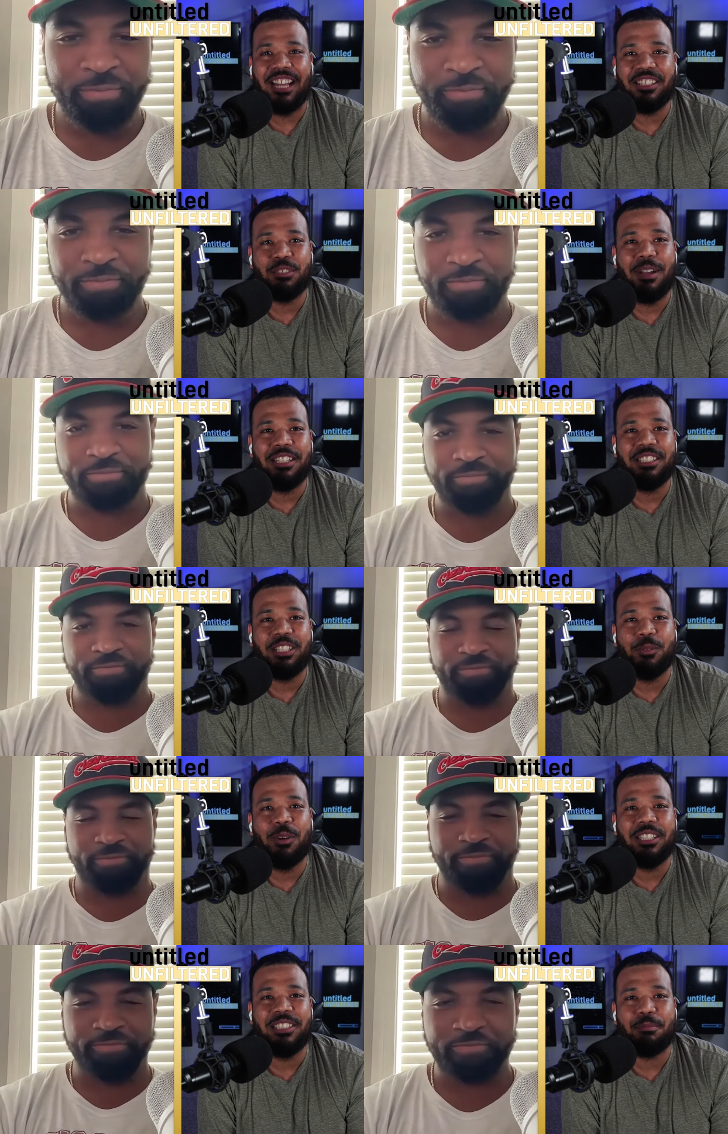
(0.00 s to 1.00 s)
Speaker 1: out there, especially
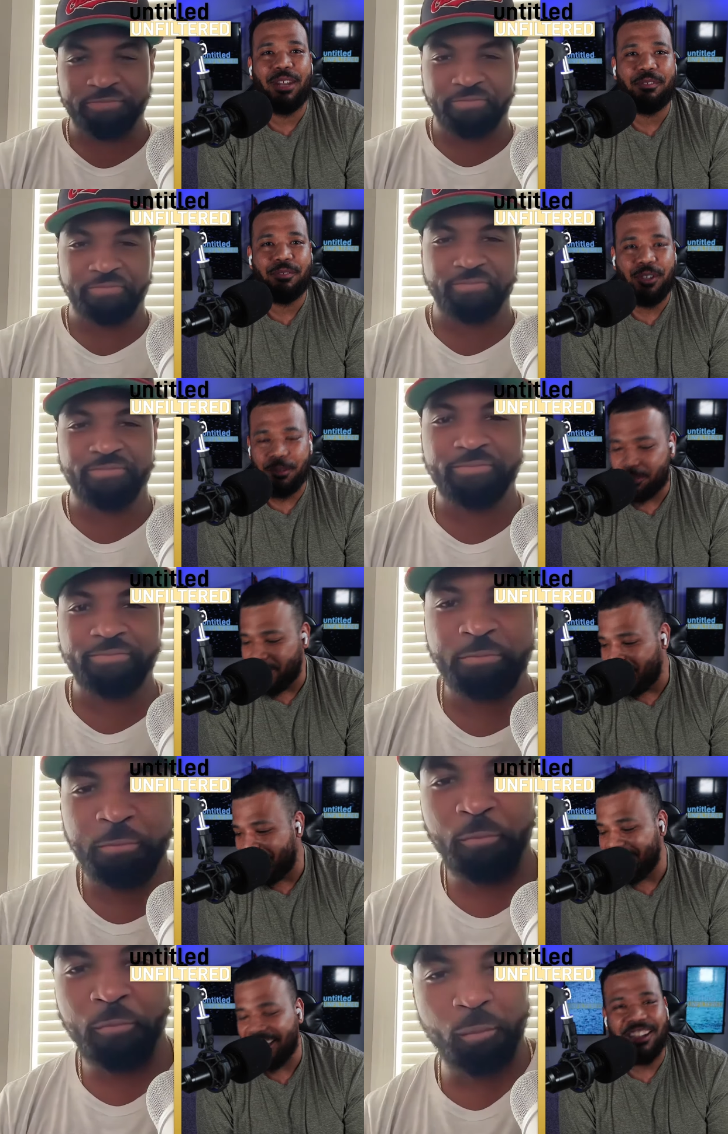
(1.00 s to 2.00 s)
the ones that play
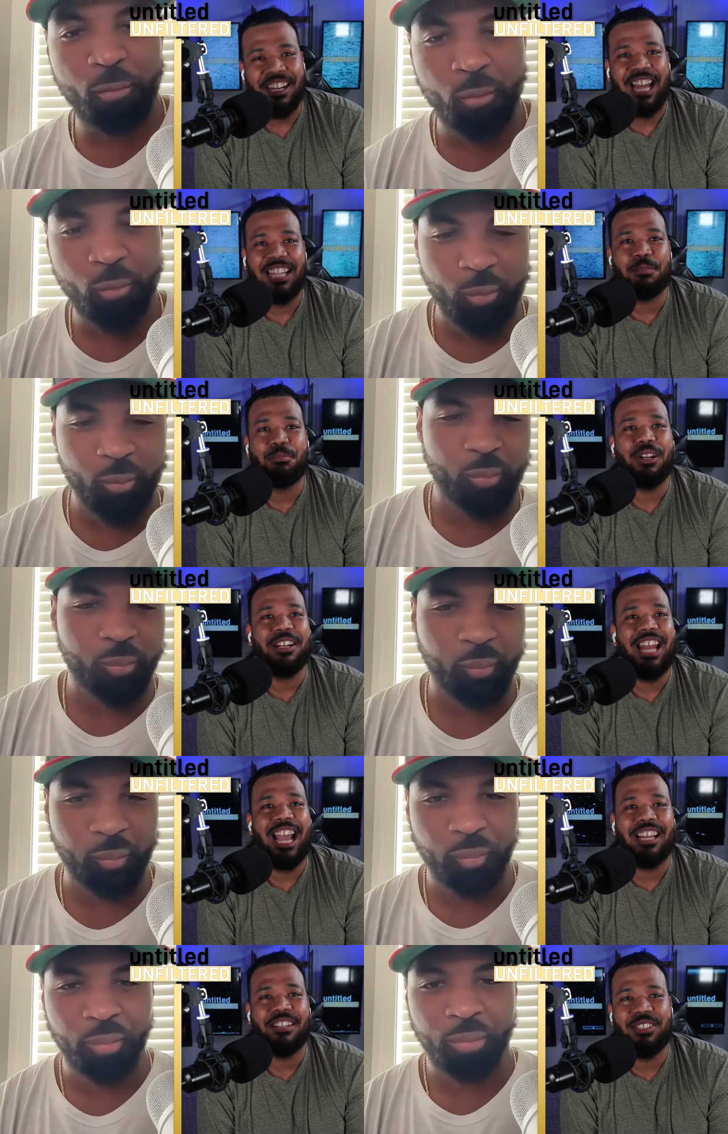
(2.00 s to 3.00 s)
football. Not to put a
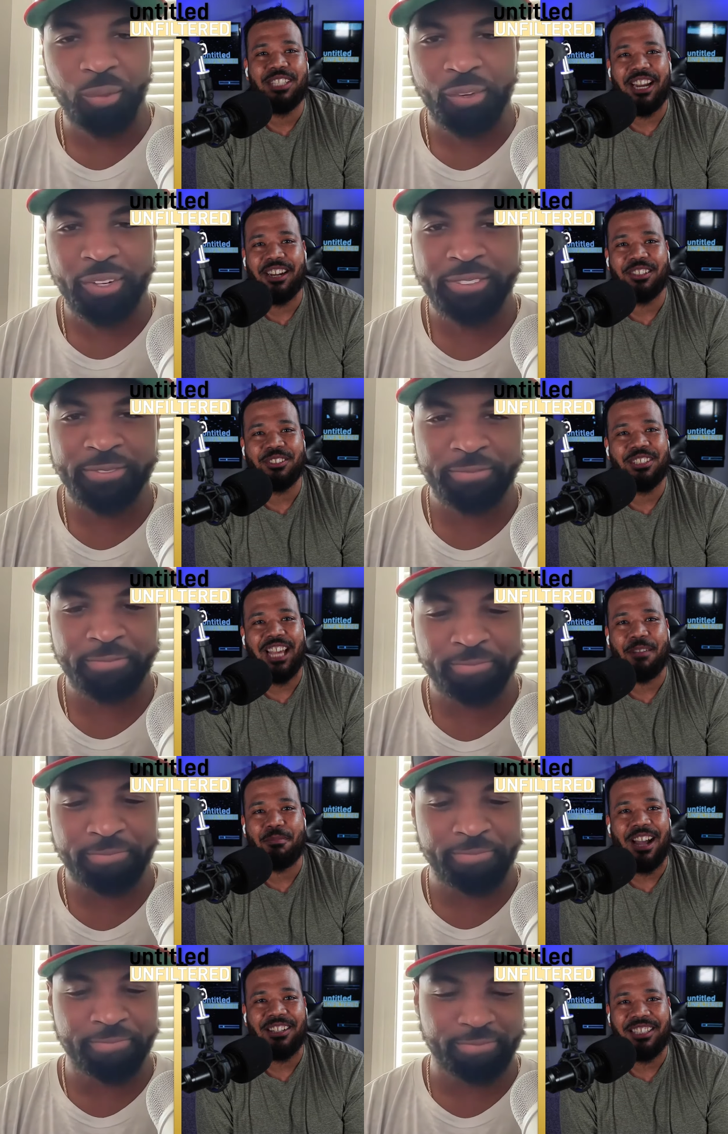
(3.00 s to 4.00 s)
negative
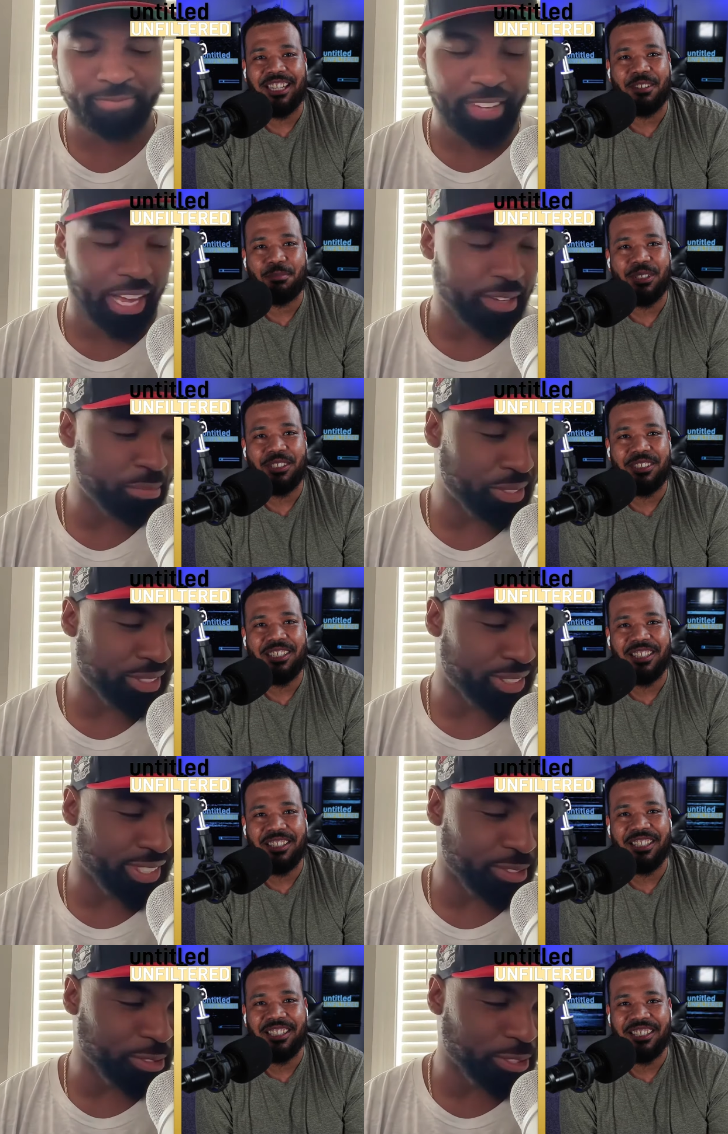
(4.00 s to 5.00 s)
stereotype out there.
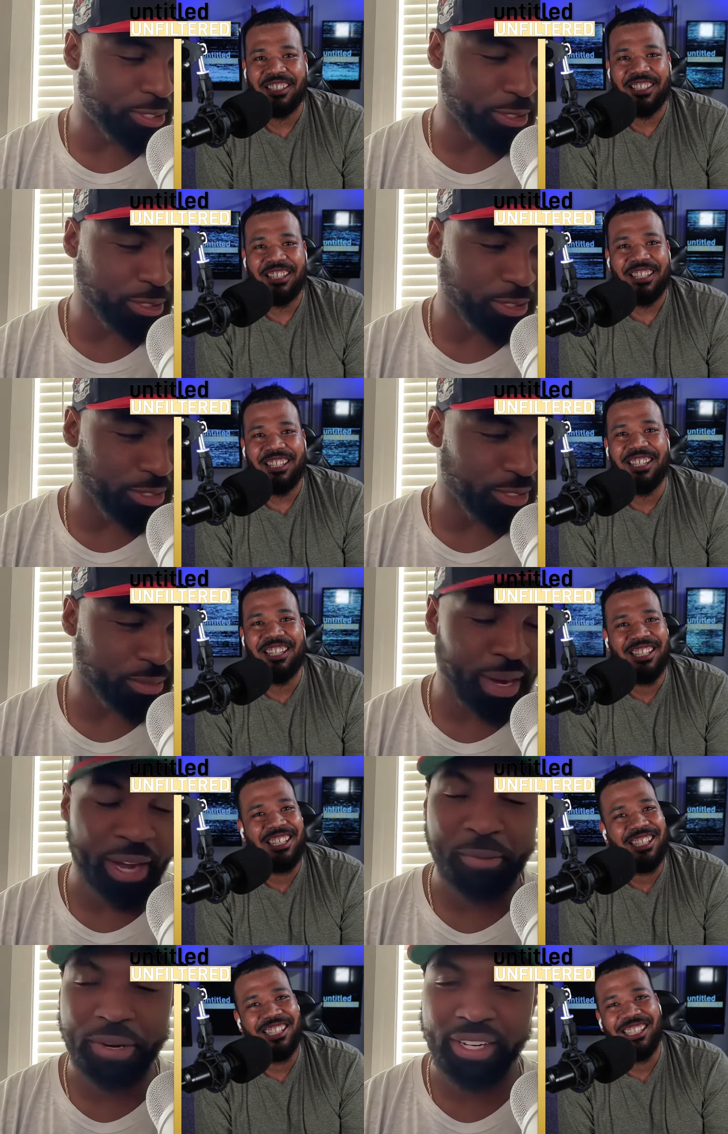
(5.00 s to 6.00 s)
Speaker 2: You
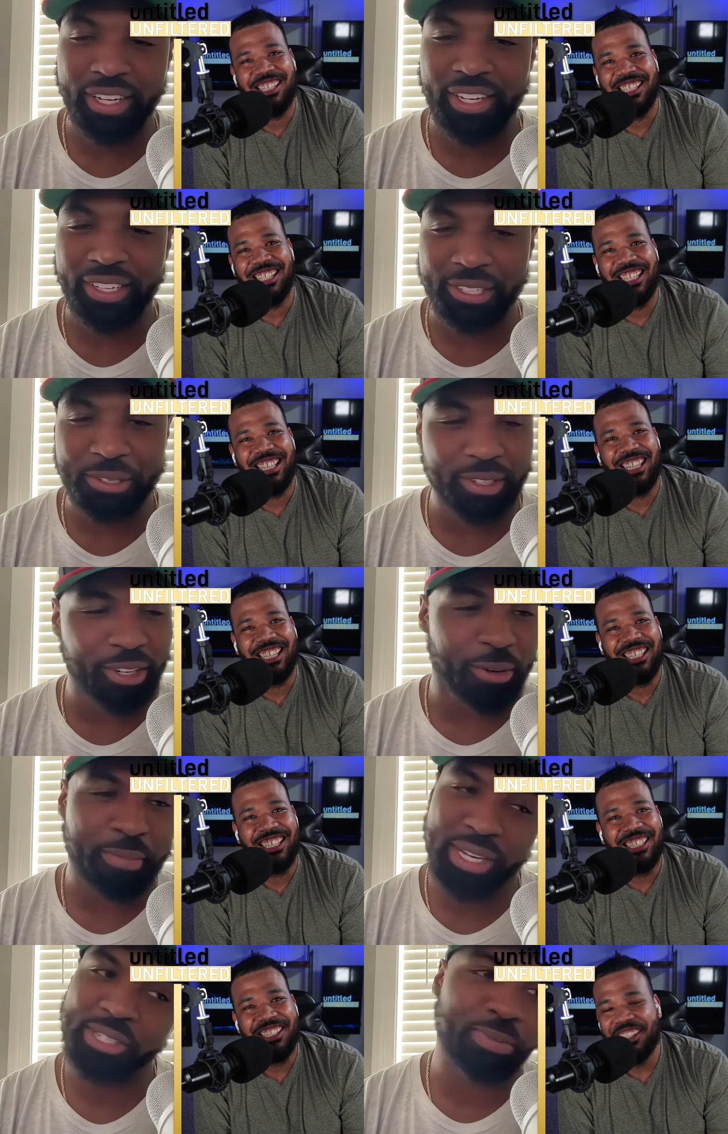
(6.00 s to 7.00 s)
might want to. You don't
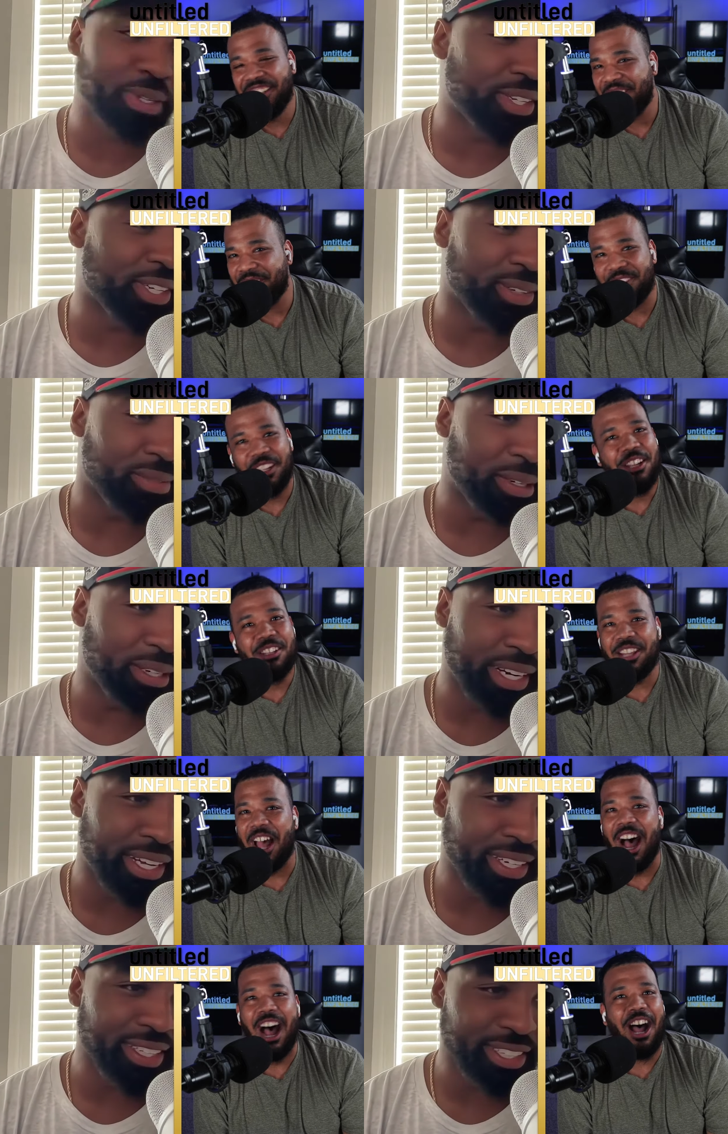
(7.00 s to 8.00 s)
mess with them. Like,
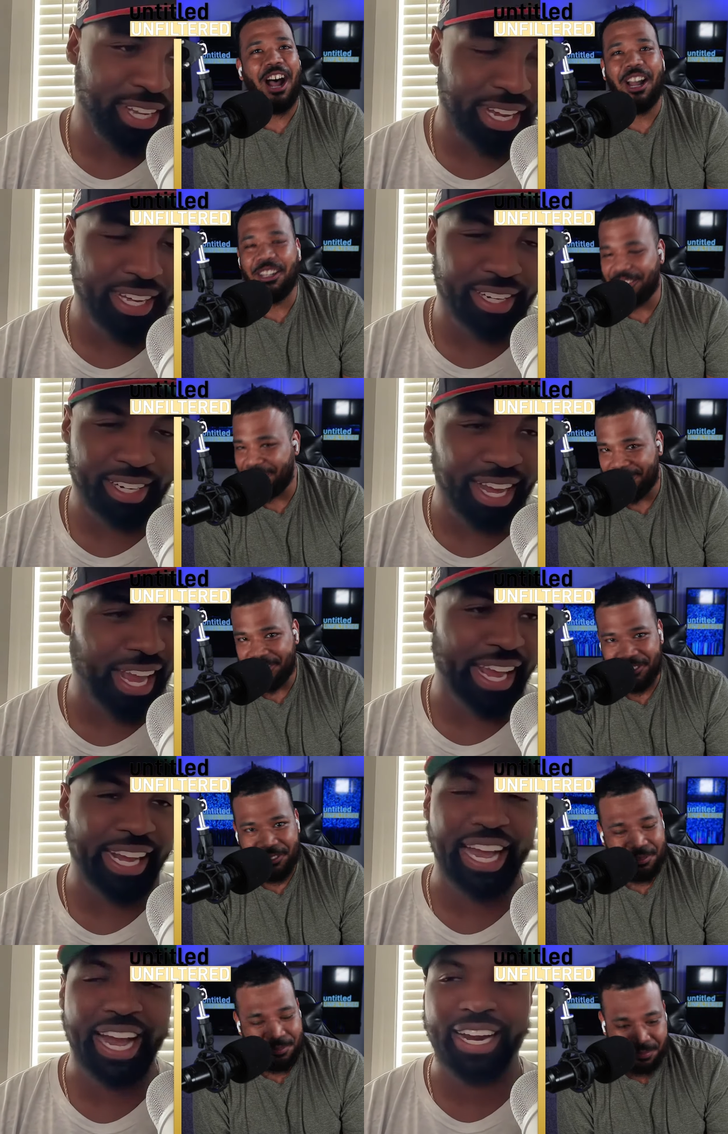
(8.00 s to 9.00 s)
they
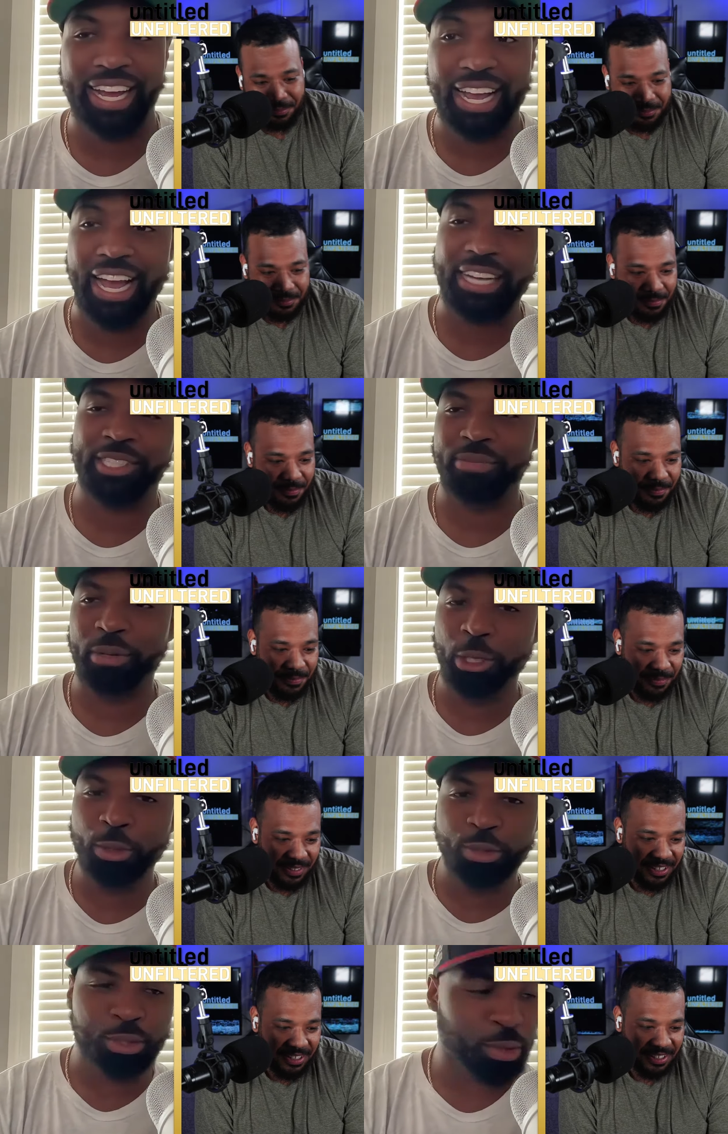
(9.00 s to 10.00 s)
got some
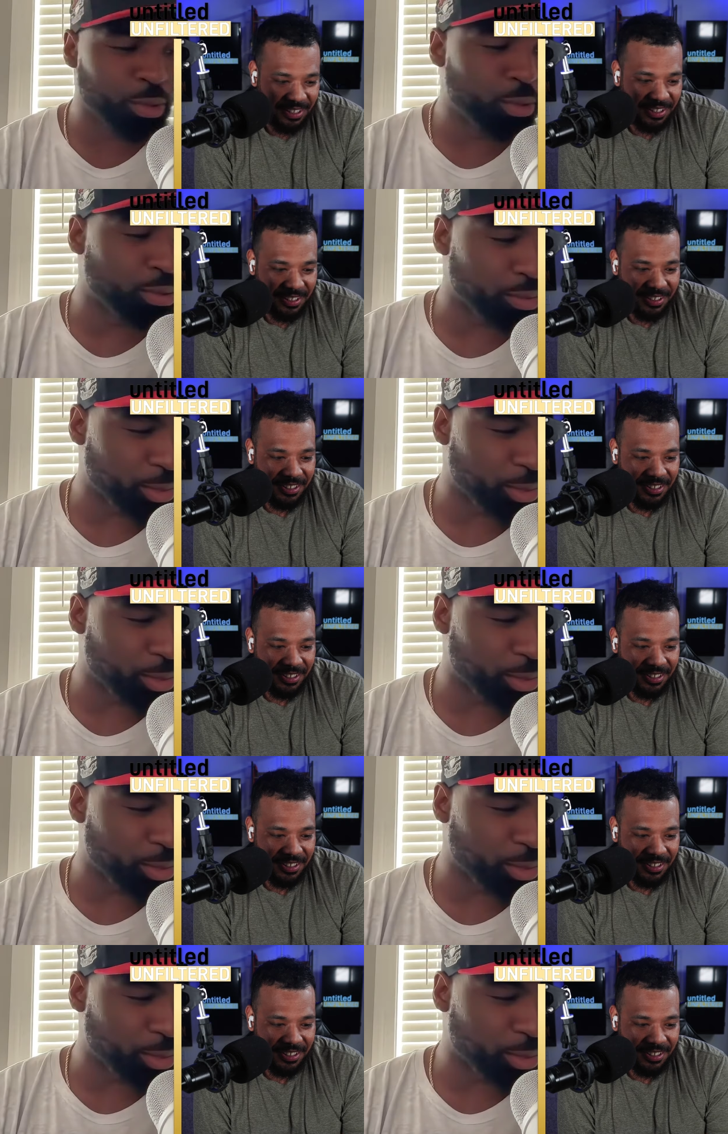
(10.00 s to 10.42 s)
loose screws for